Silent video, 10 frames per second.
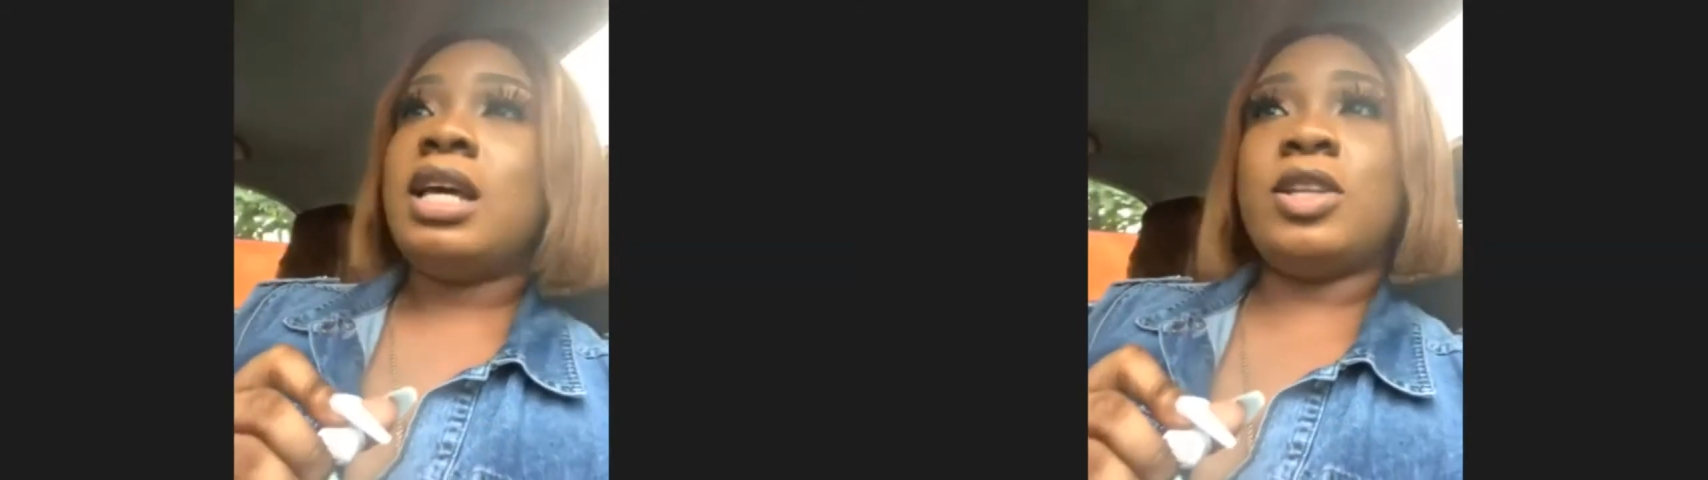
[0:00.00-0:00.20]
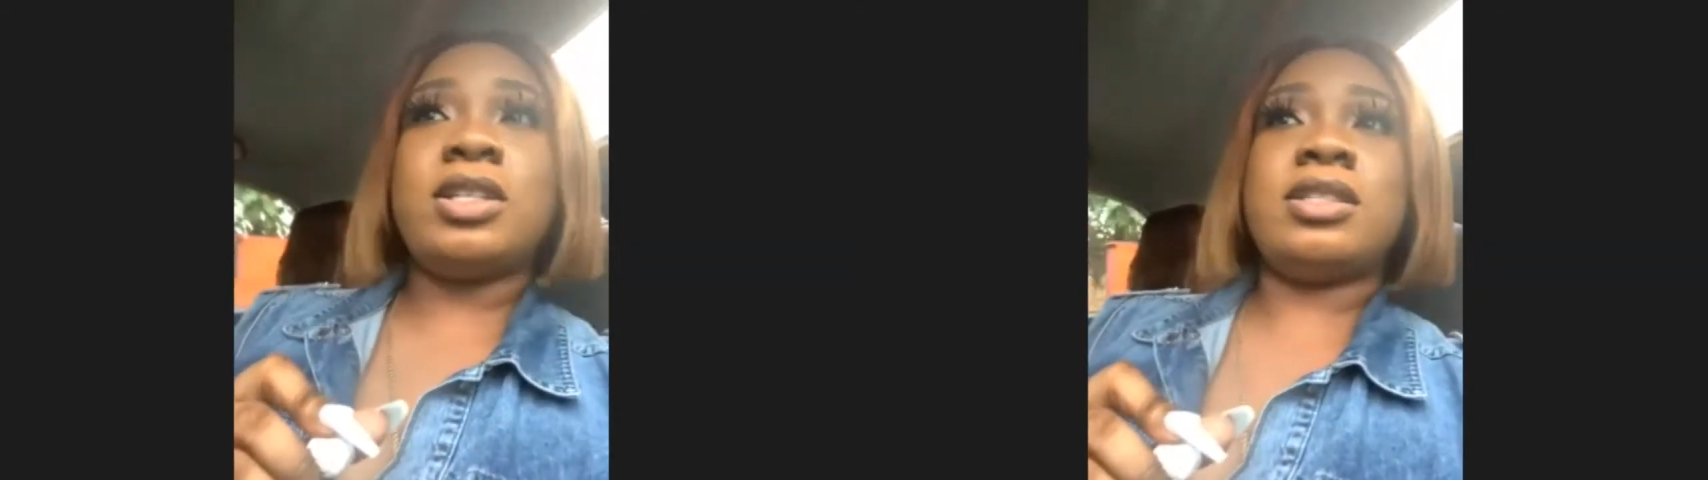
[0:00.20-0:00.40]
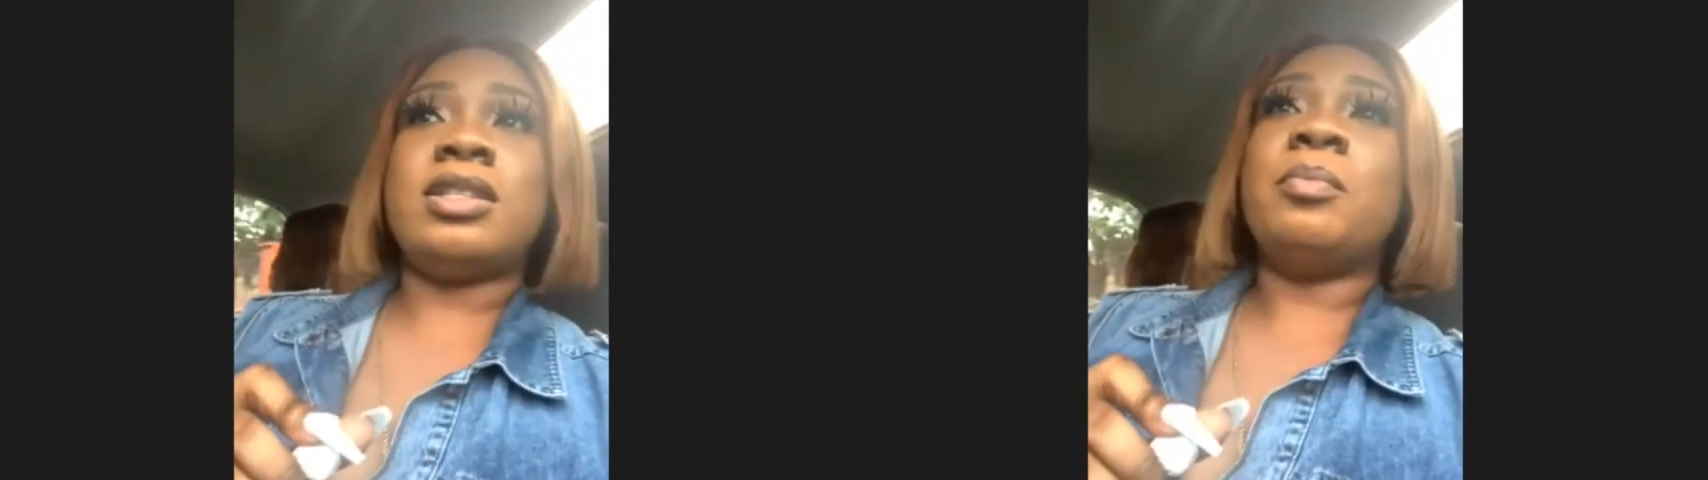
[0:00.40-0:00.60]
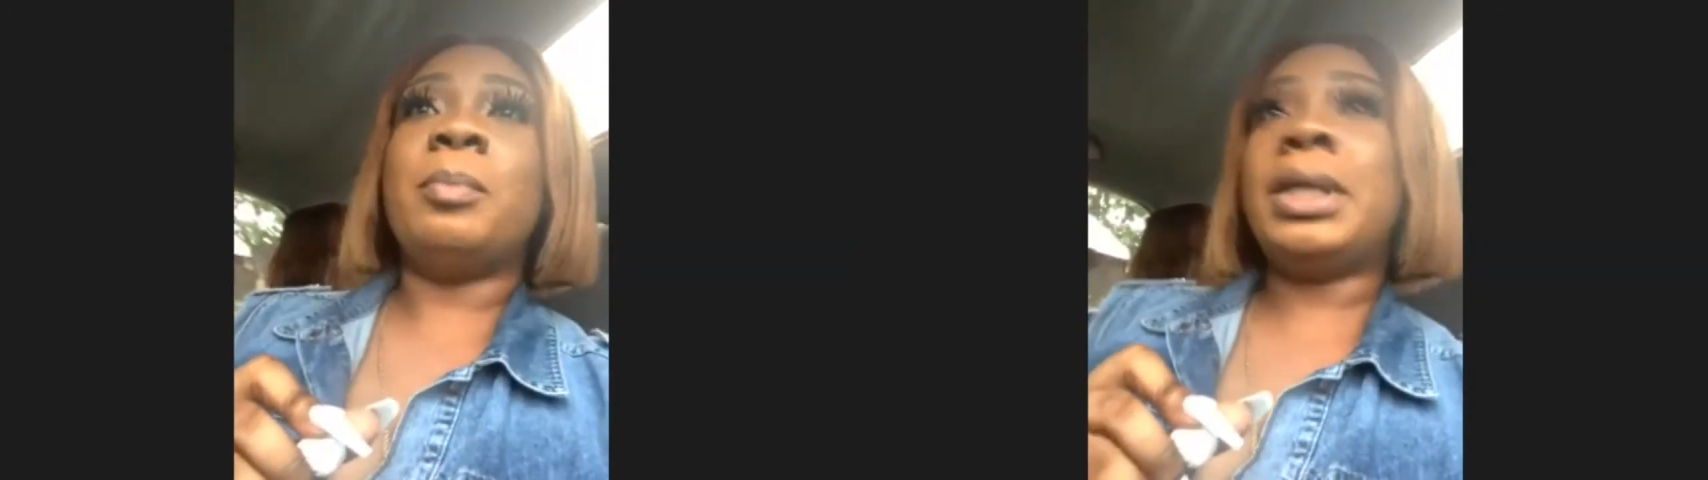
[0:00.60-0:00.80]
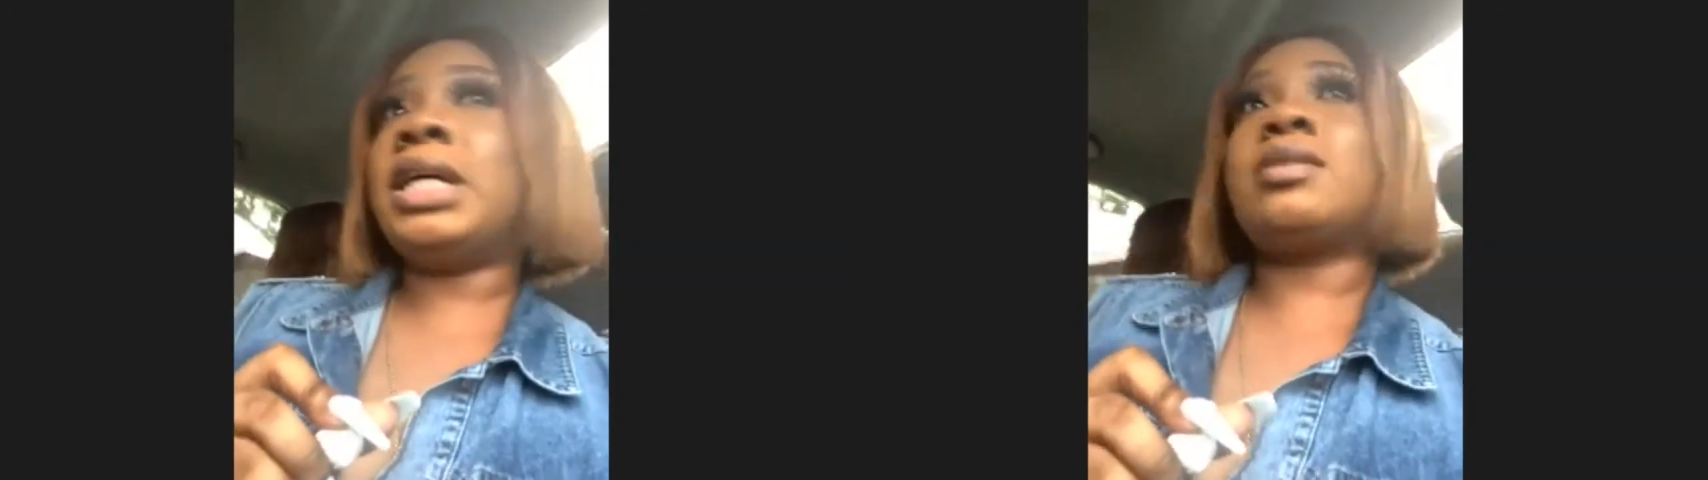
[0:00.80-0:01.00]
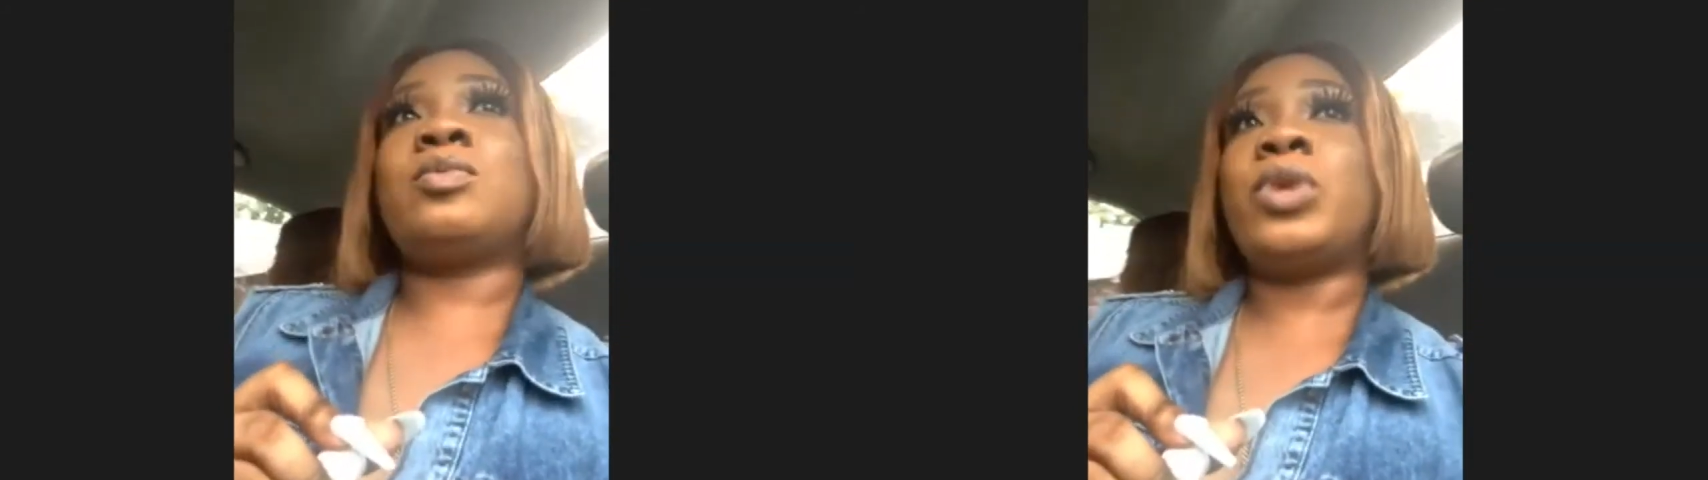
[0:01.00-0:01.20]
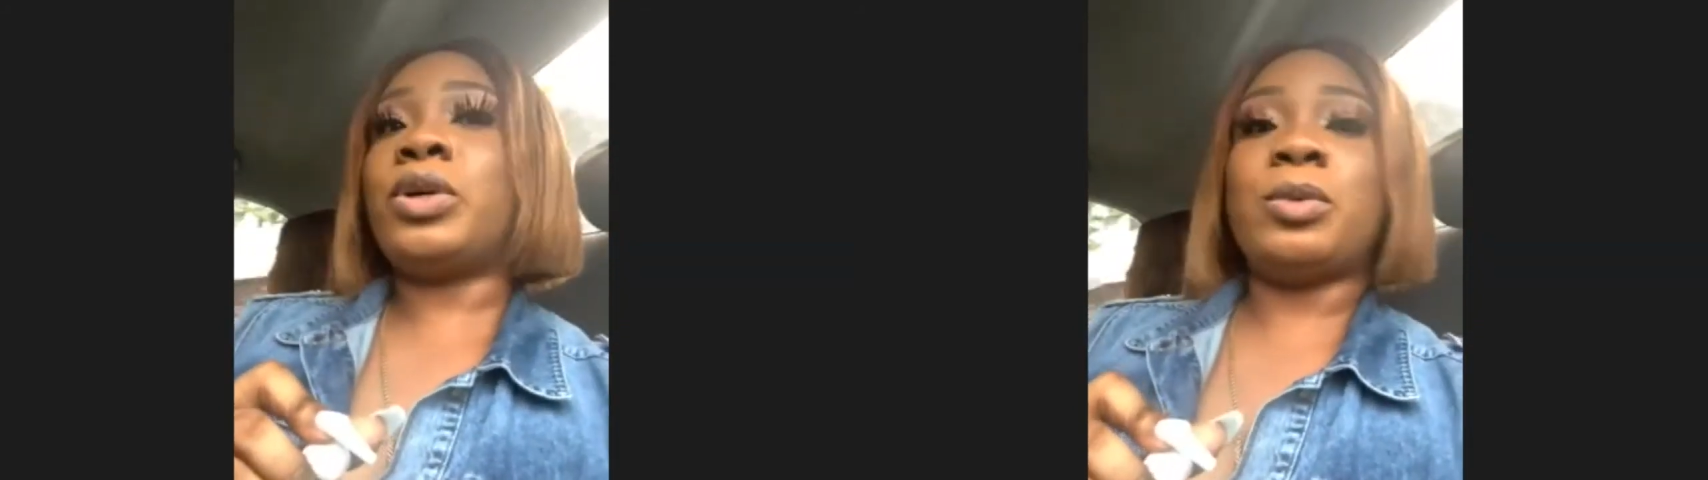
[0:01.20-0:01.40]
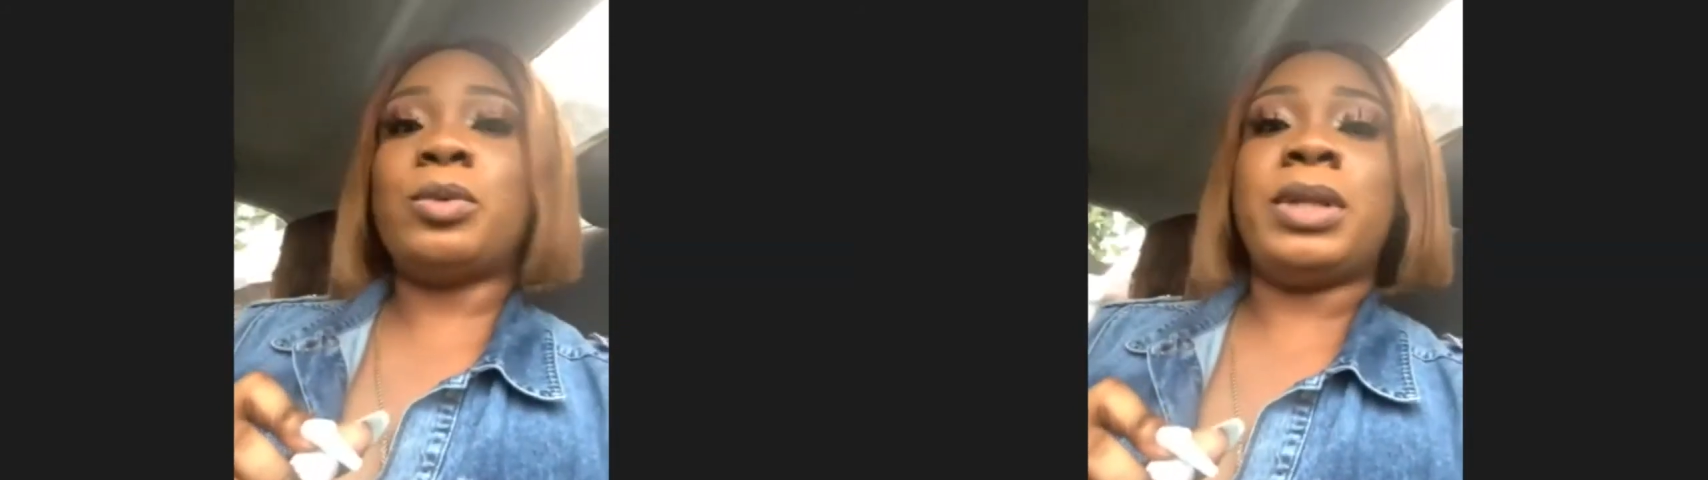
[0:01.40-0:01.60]
He doesn't mix
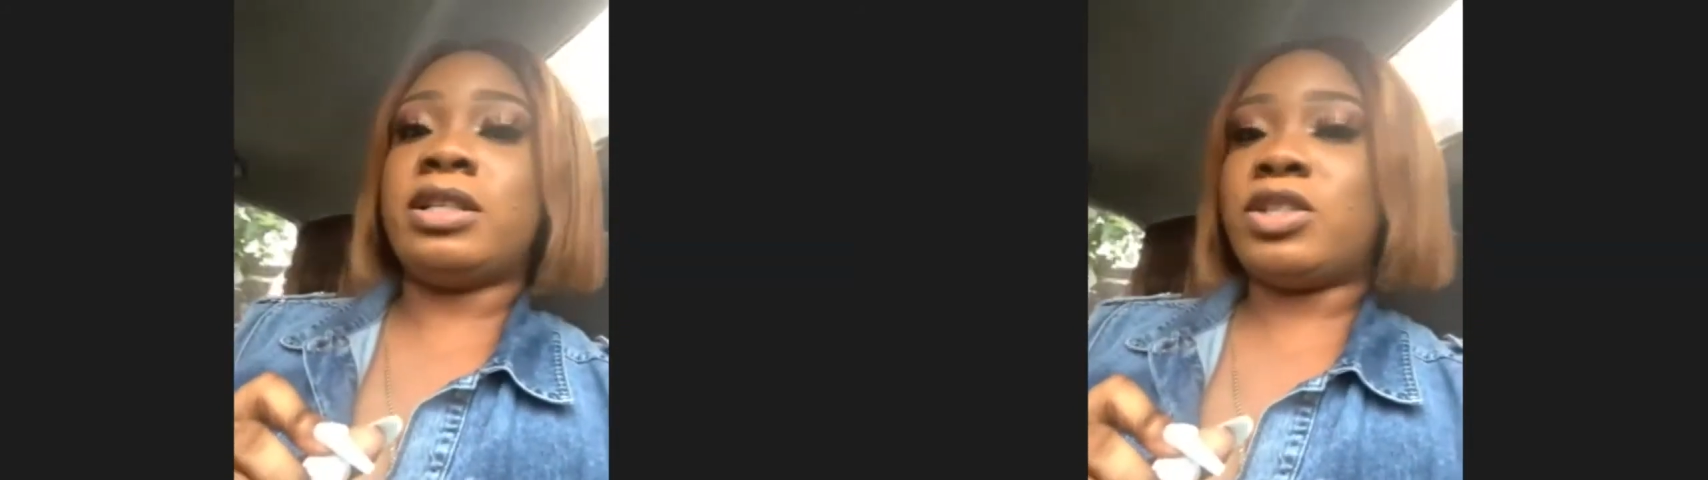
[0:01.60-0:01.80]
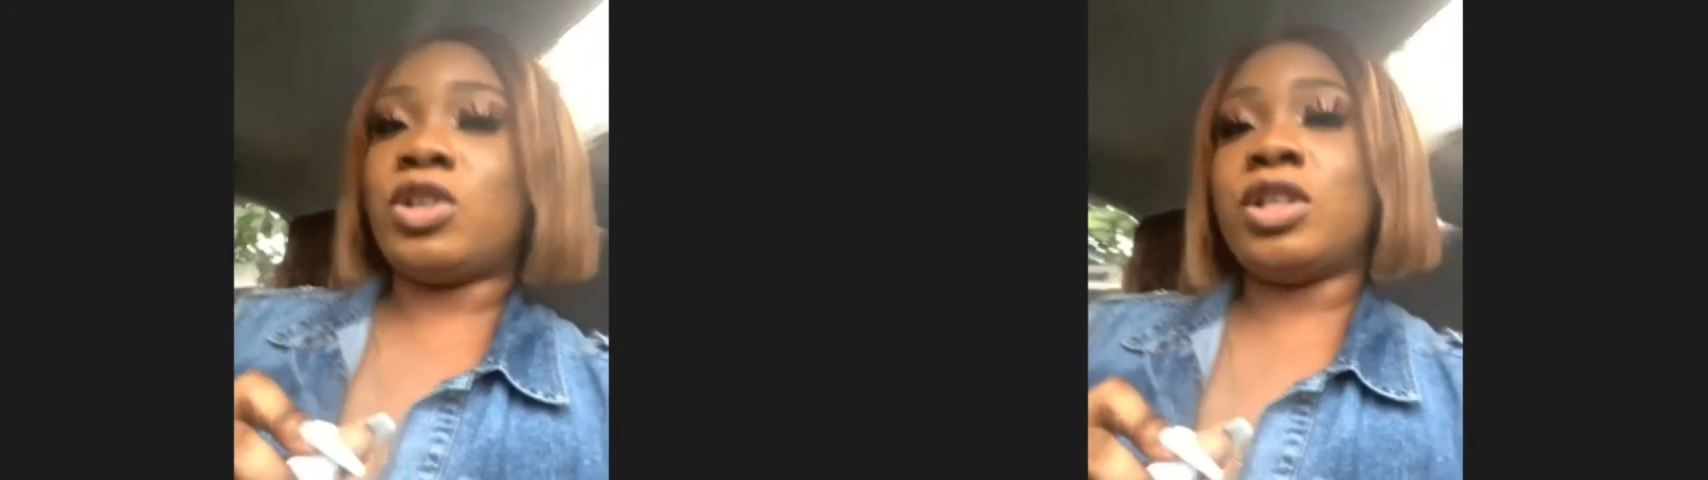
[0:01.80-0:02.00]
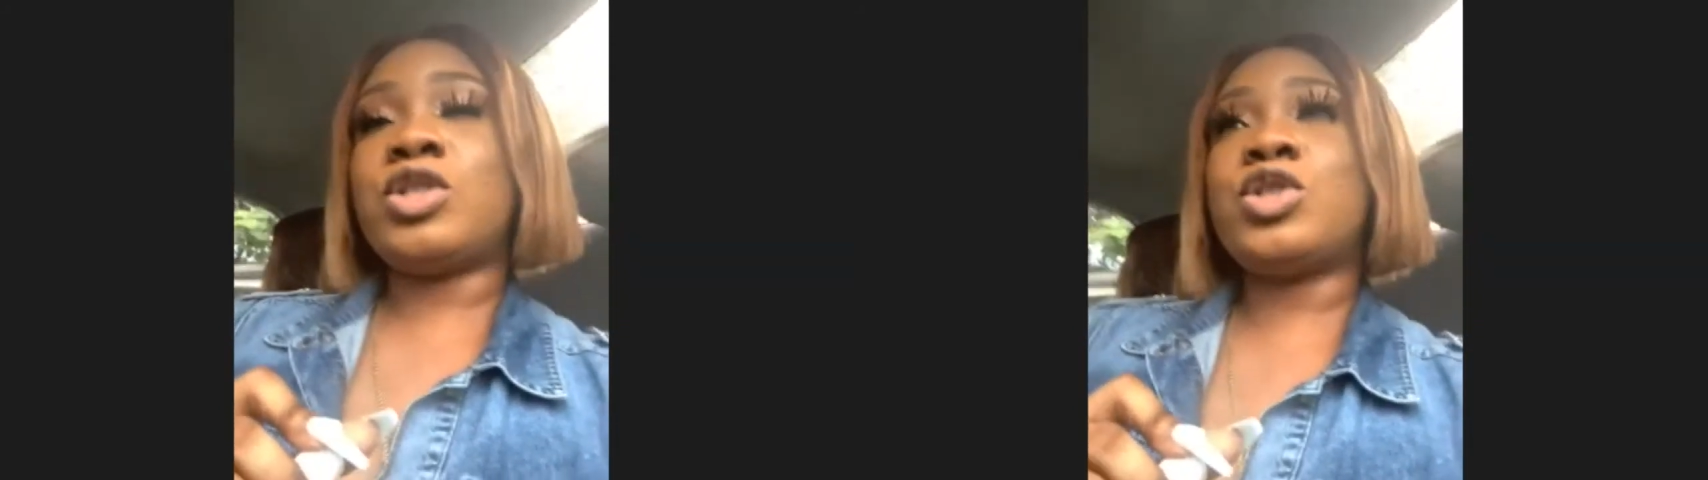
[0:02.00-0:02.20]
work with pleasure.